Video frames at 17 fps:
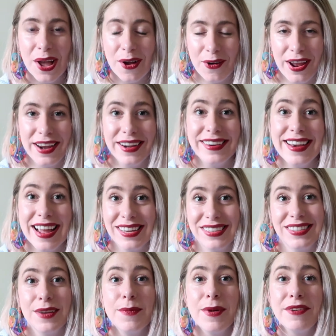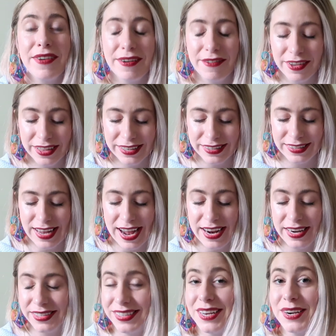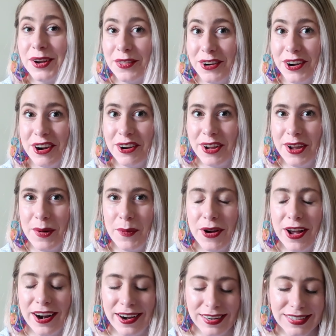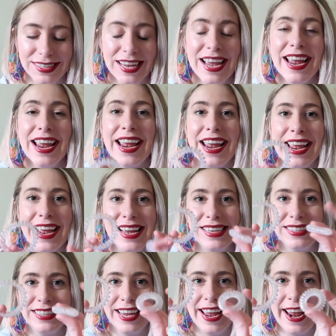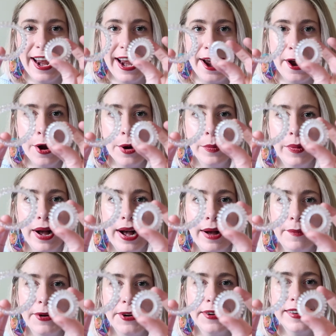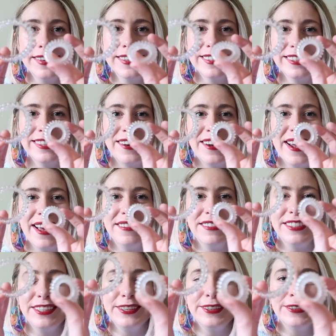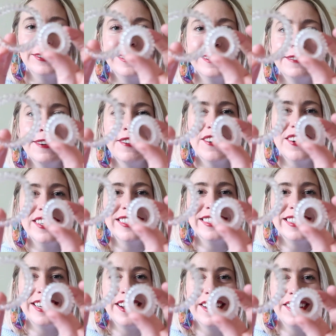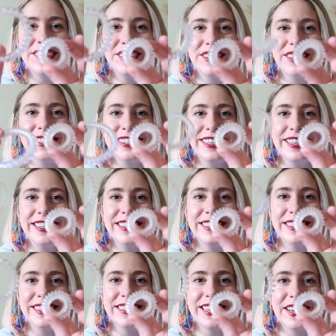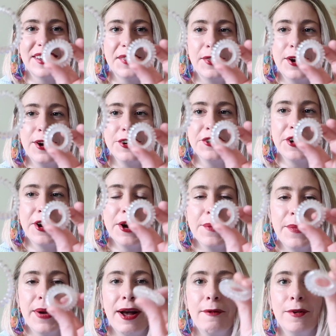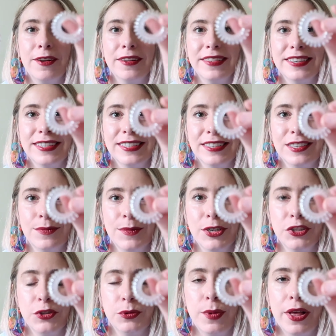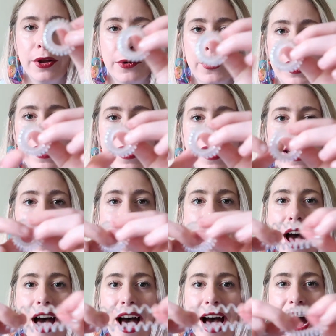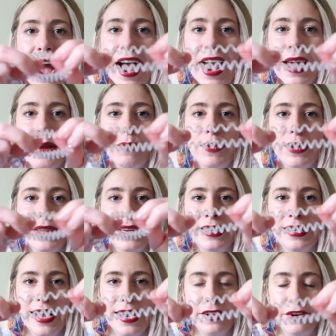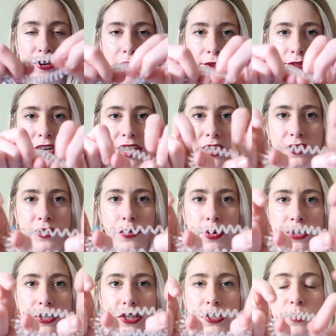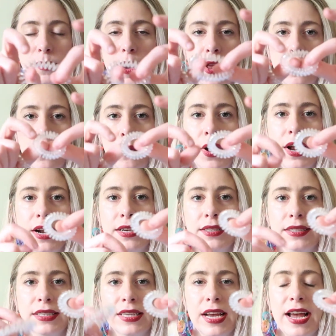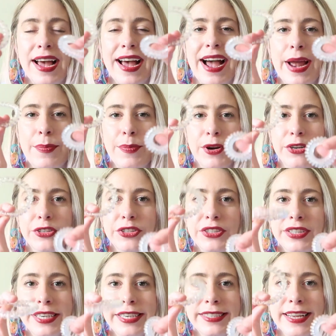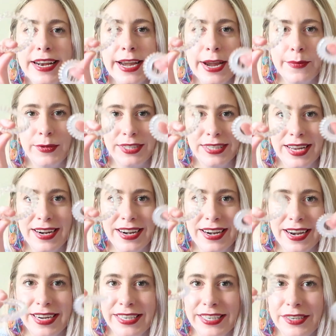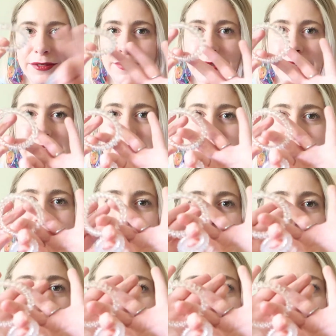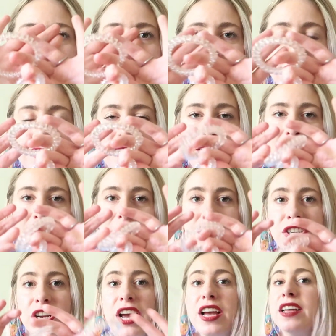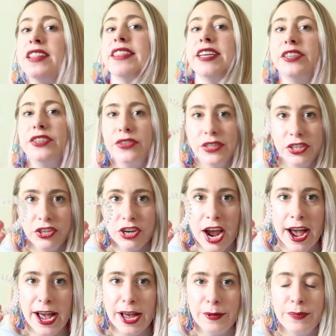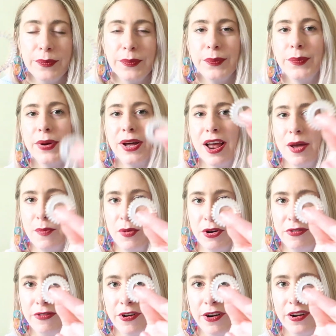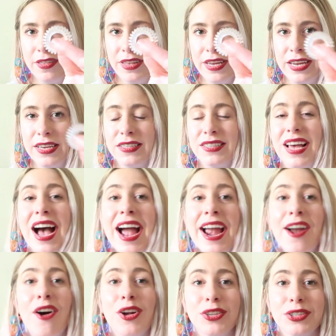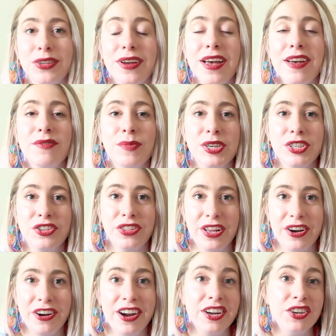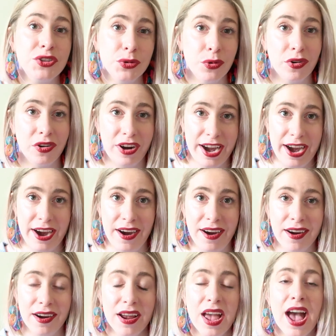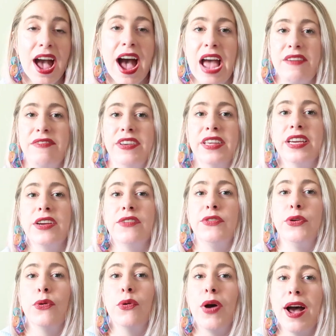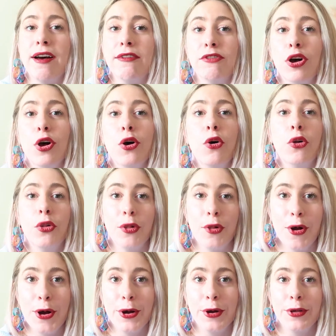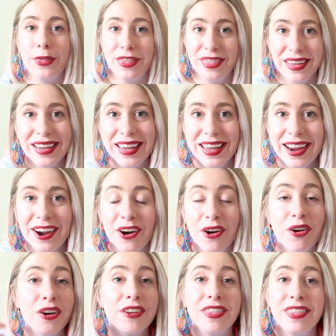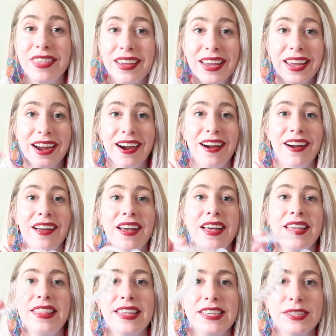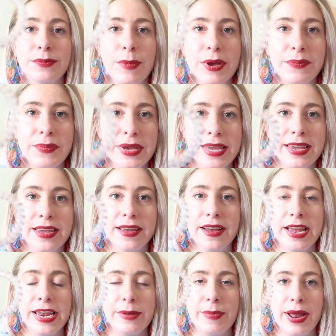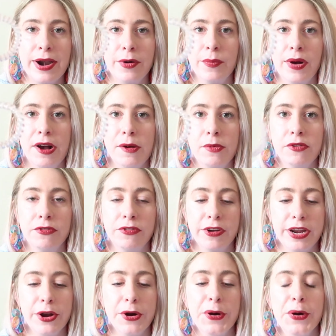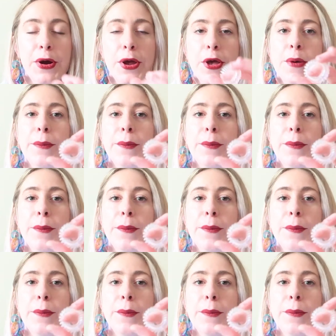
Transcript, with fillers: Okay, next on my favorite list, guys, another hair care product is hair bobbles. So I have two different ones here. As you can see, this is like a larger hair bobble and this is a much smaller one. I really tend to gravitate towards the smaller ones. I purchased these on Amazon and I didn't realize that they would be this large. They do the job, but I prefer these. I also have much thinner and shorter hair. I feel like if you have long thick hair or thick hair, this might be a better bobble for you.